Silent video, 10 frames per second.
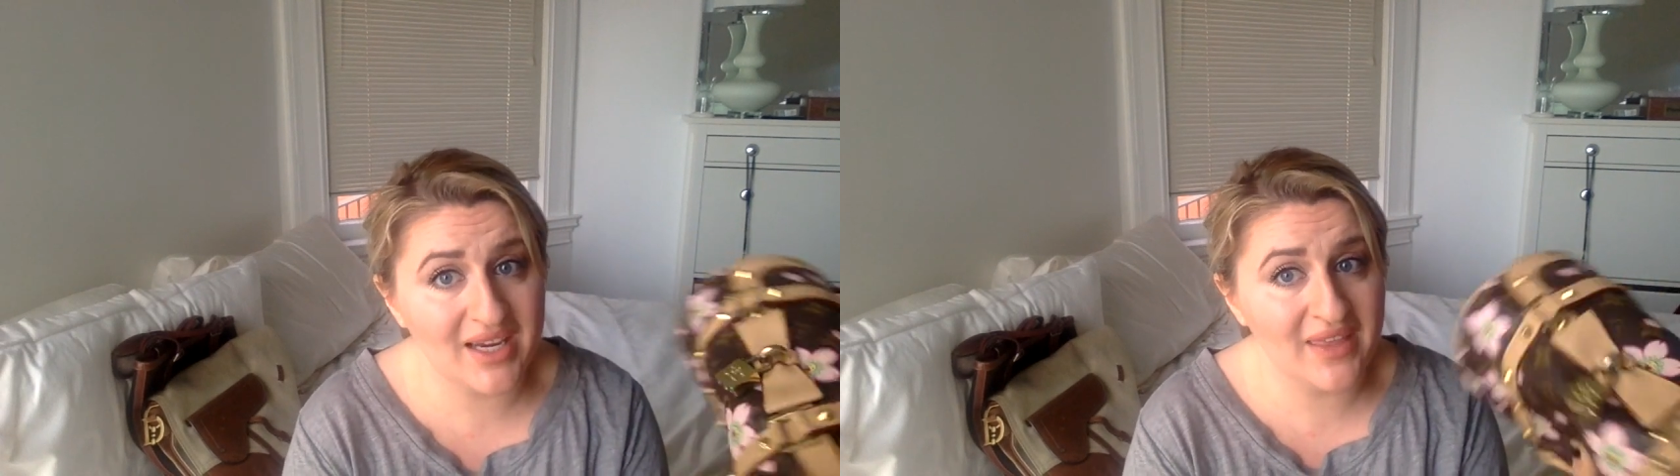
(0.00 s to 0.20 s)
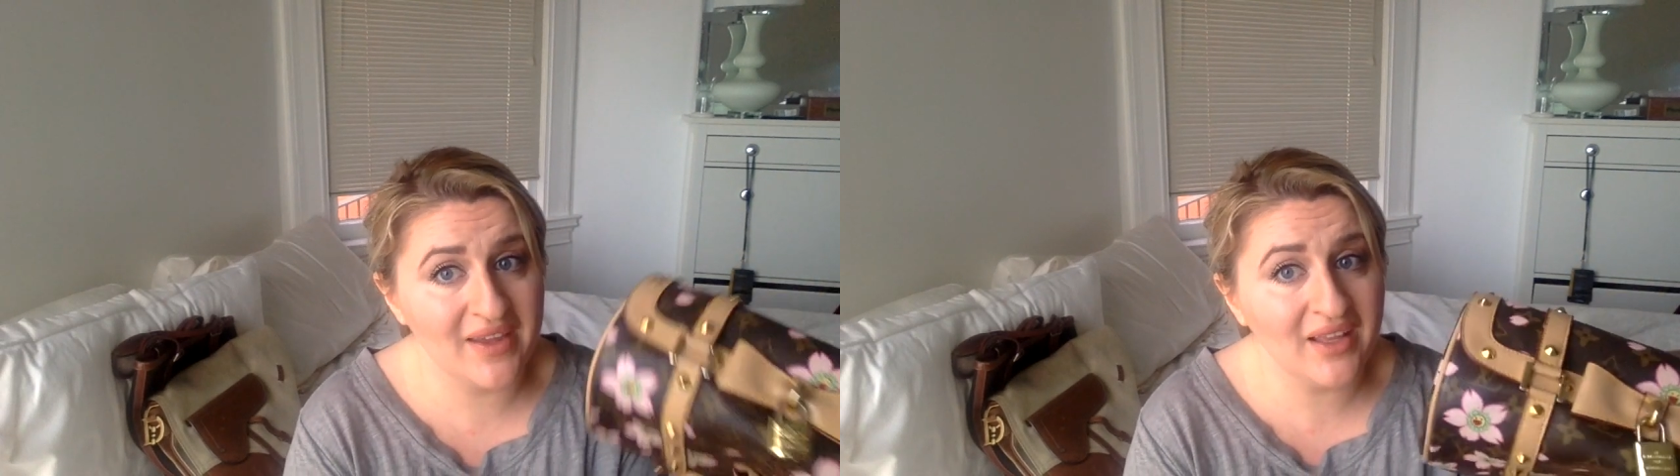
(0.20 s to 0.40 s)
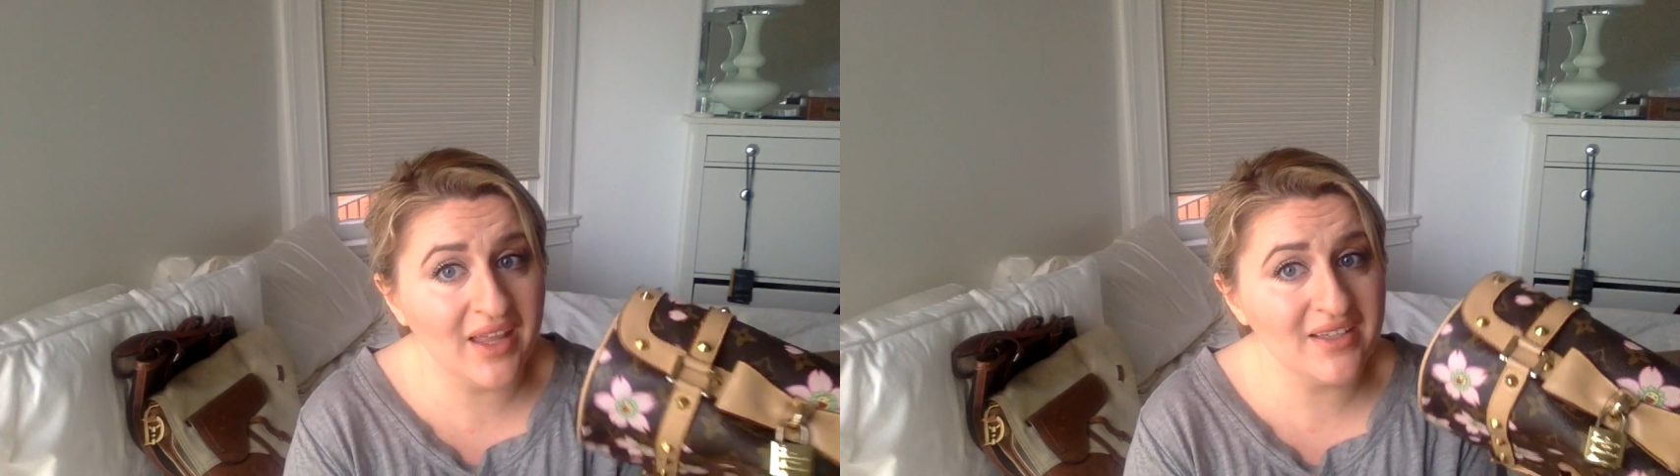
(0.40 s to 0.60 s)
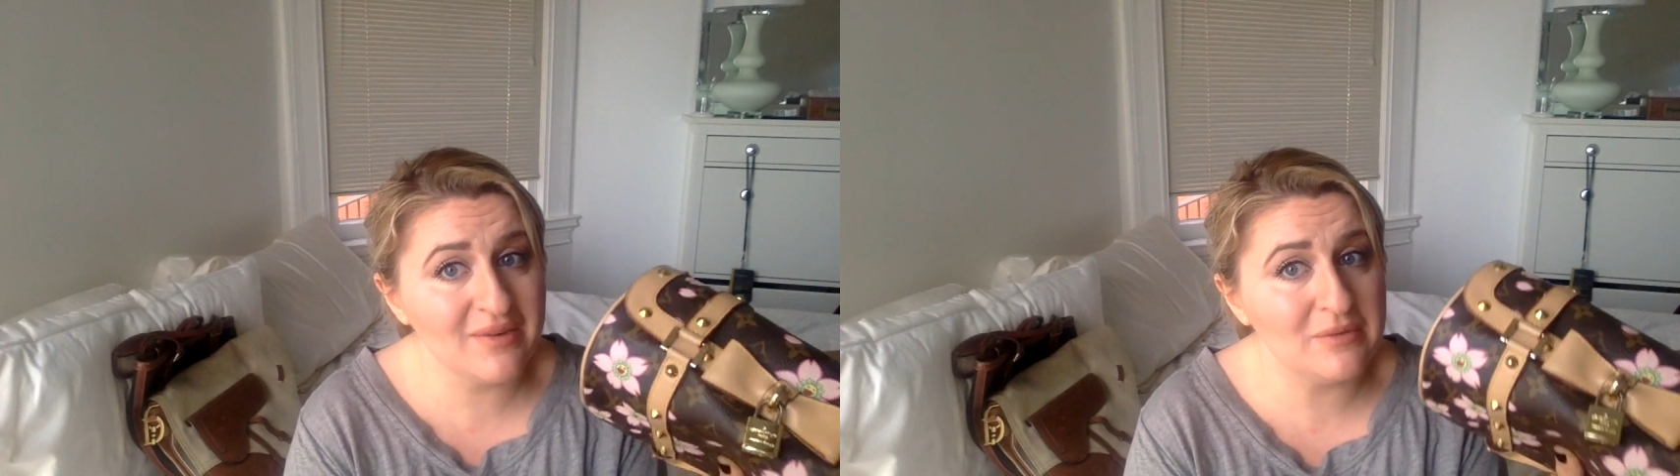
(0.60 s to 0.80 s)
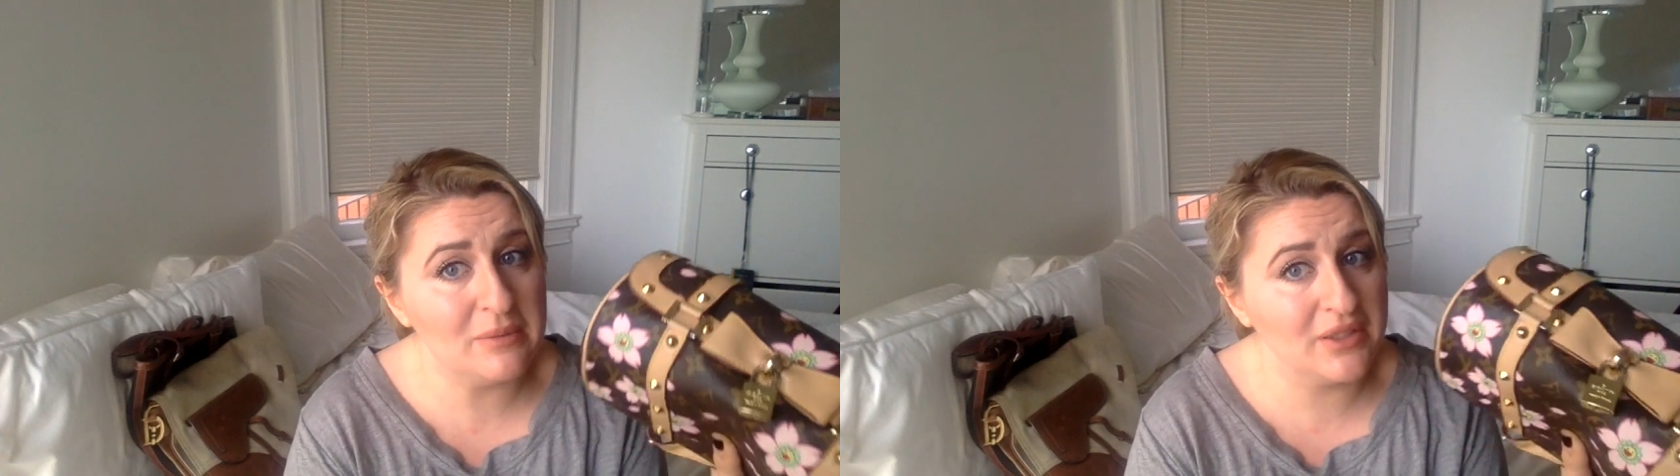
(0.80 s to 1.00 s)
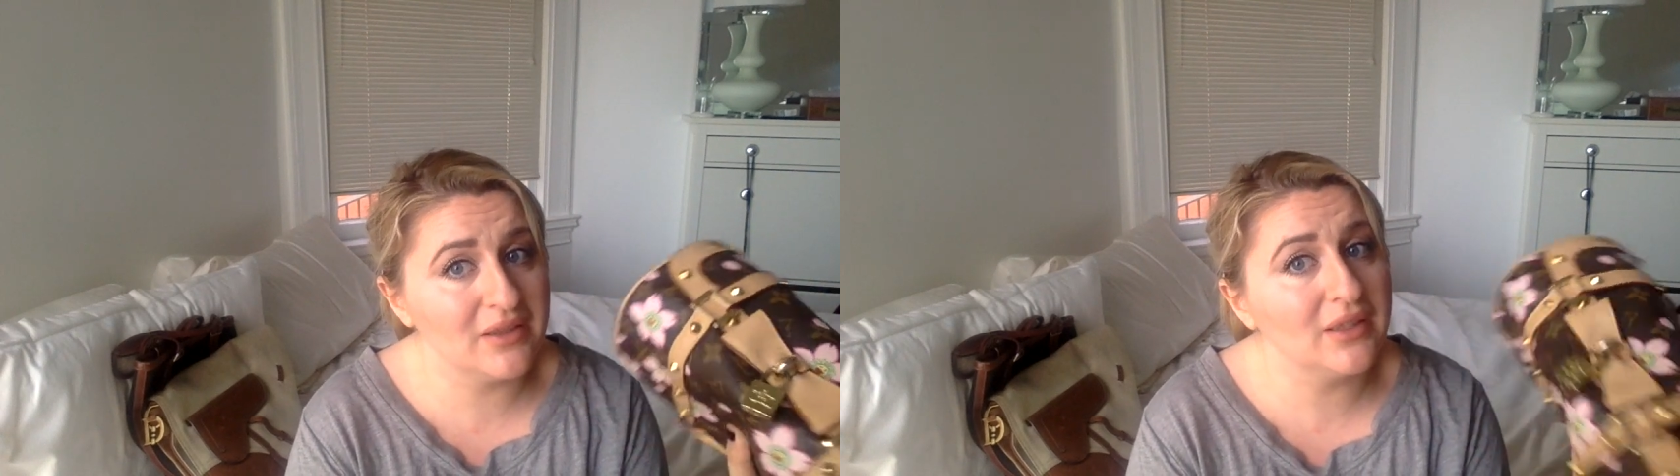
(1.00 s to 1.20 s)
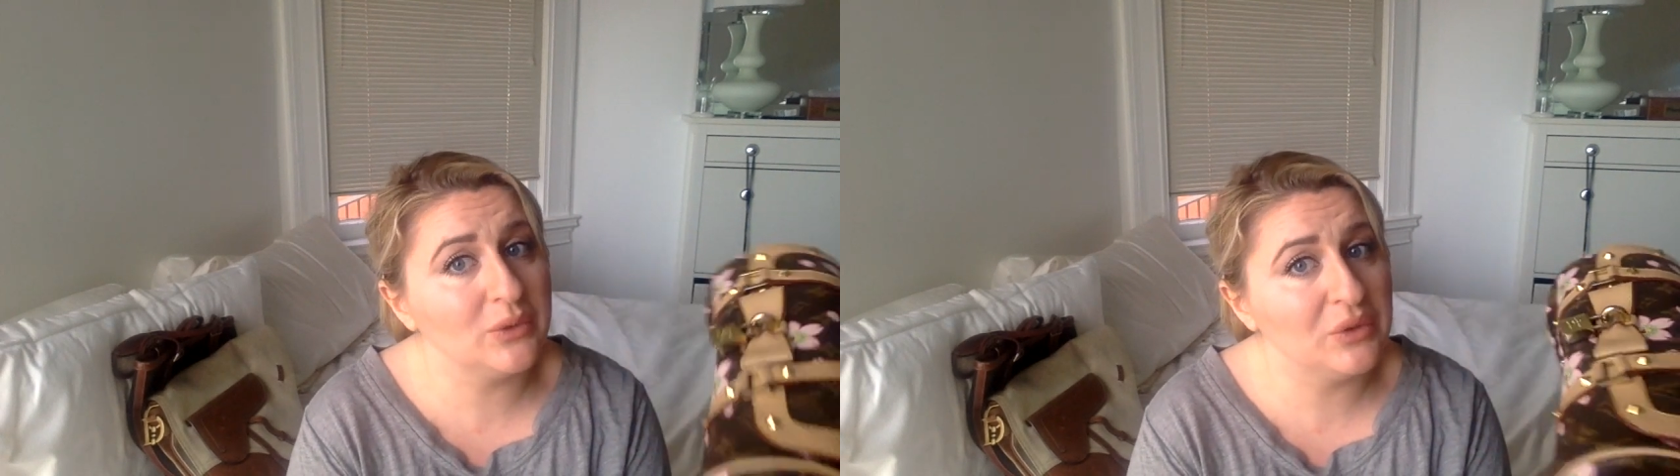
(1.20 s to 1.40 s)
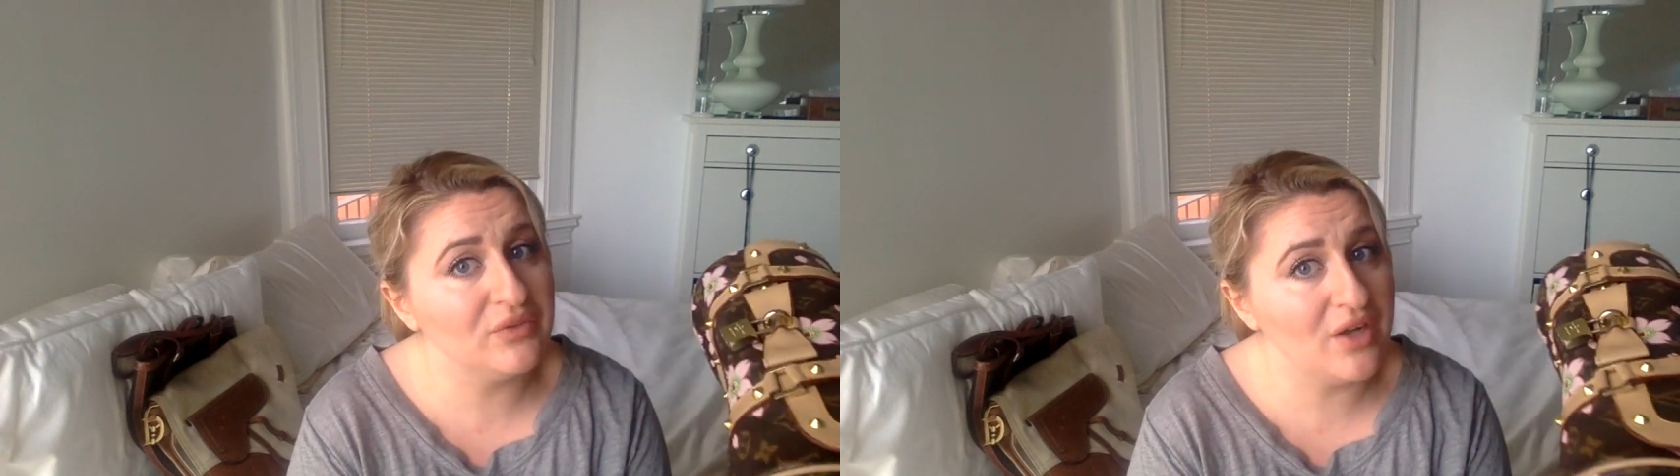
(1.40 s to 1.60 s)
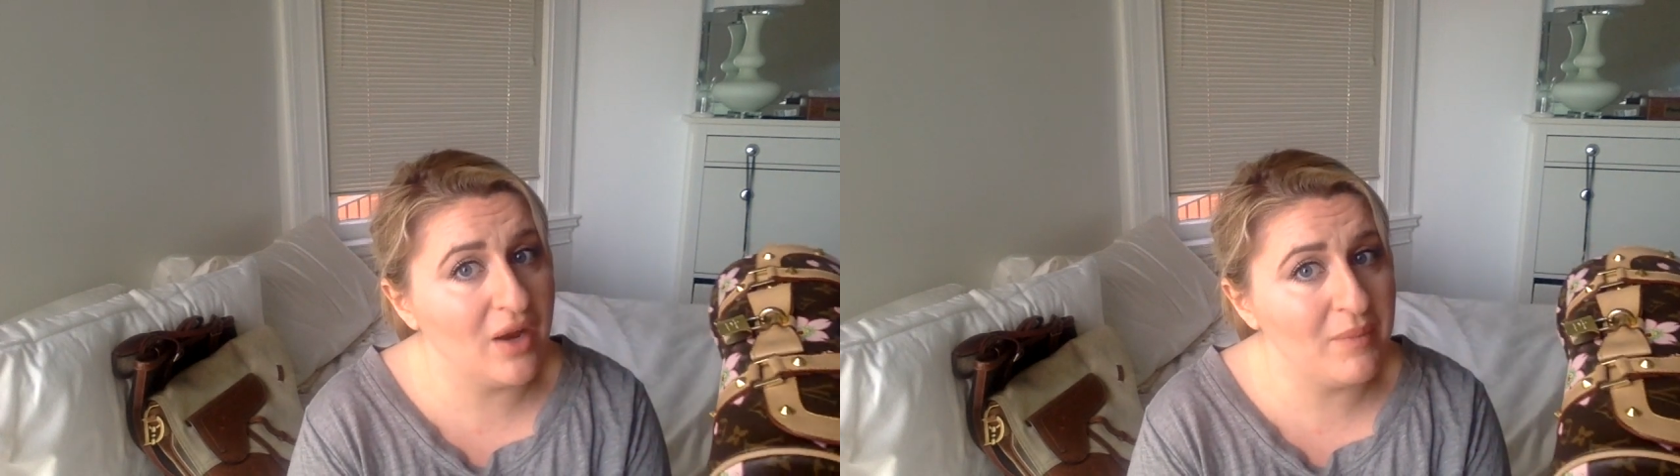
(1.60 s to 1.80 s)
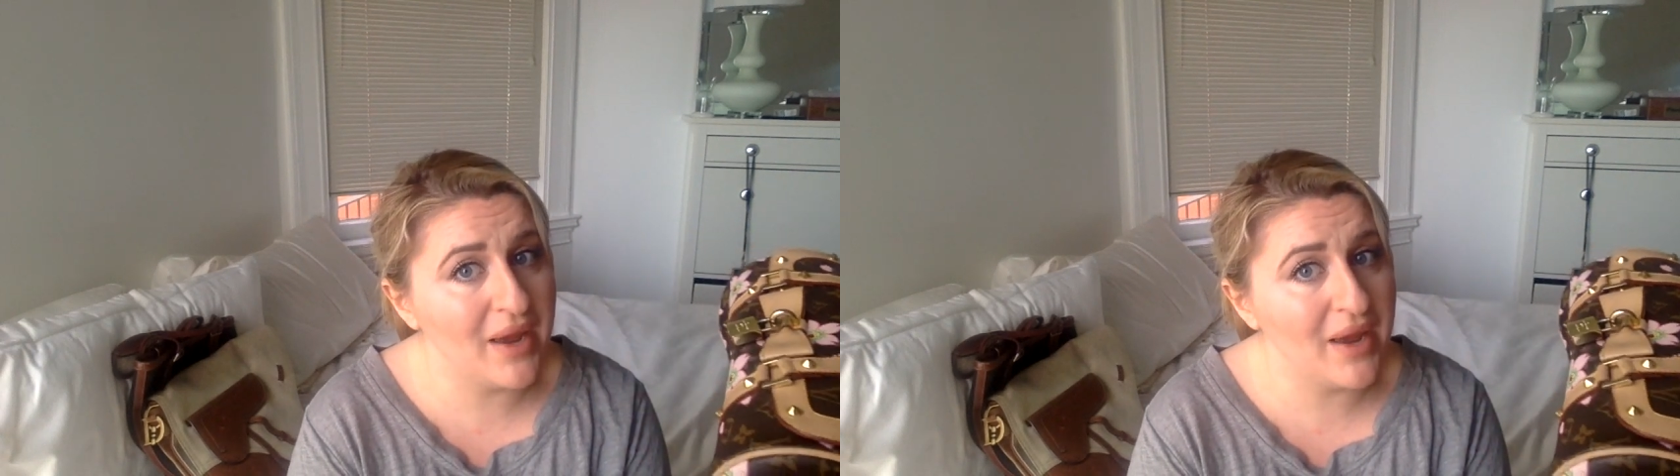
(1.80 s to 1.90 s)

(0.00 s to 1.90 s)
Like, I think a lot of times people think that Louis Vuitton